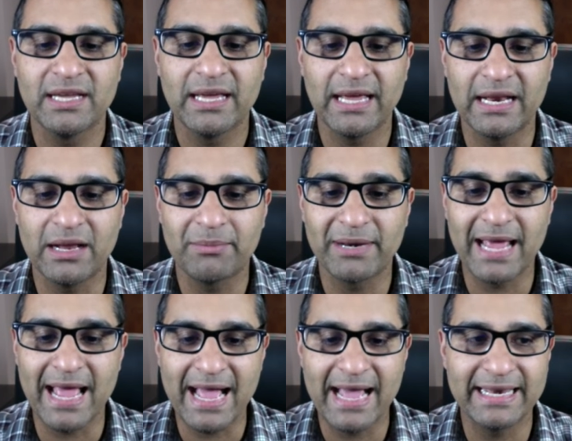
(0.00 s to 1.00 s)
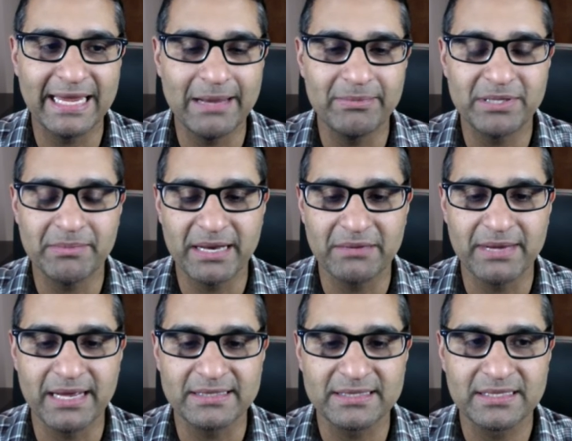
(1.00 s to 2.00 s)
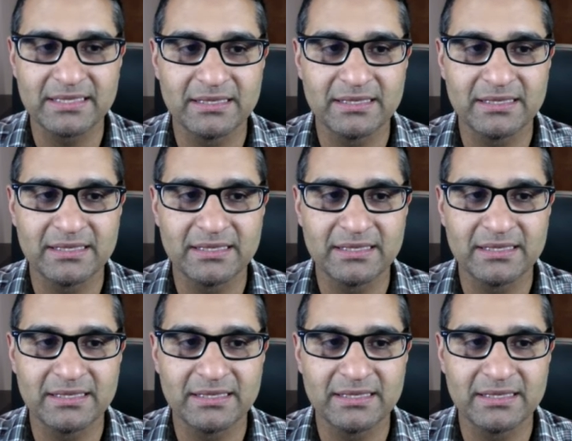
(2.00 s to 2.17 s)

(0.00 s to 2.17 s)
and I'm going to add Ape to MetaMask.